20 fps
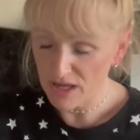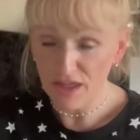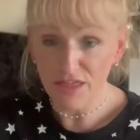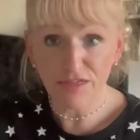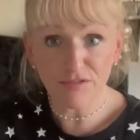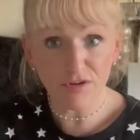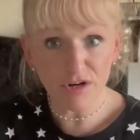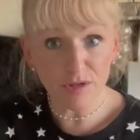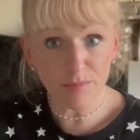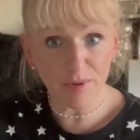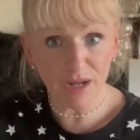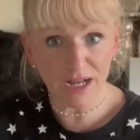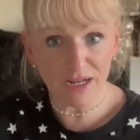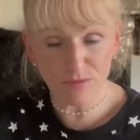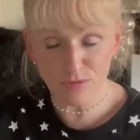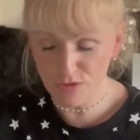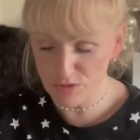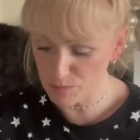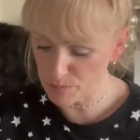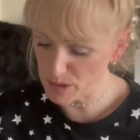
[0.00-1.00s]

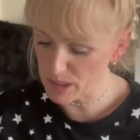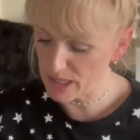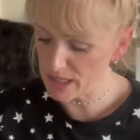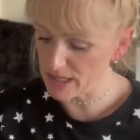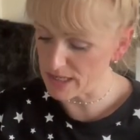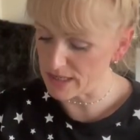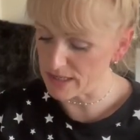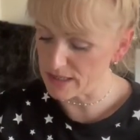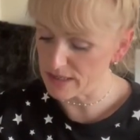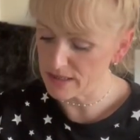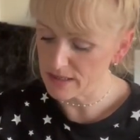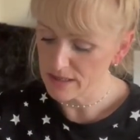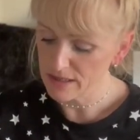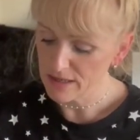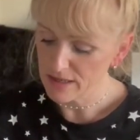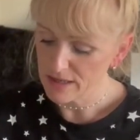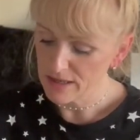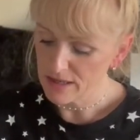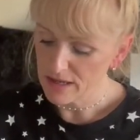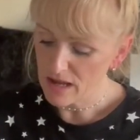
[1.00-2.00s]
£3 a
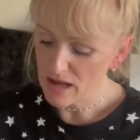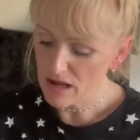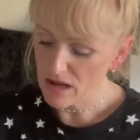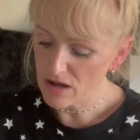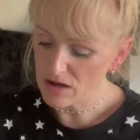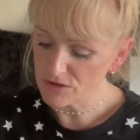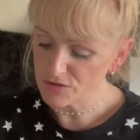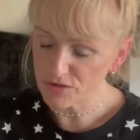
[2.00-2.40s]
pair.